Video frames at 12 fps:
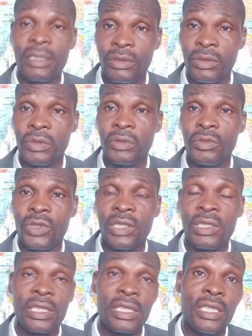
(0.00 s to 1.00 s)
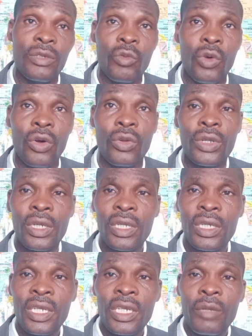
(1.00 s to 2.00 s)
You know, you entertain the world.
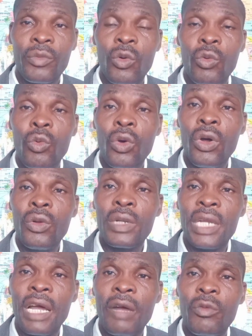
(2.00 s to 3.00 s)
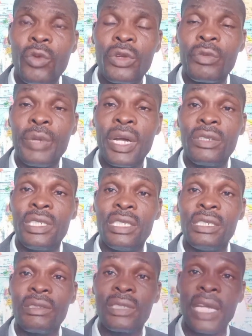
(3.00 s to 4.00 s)
But what about
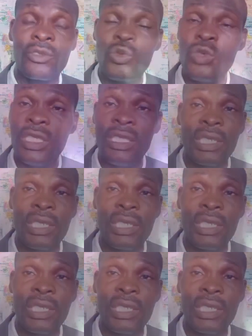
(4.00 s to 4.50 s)
the tattooing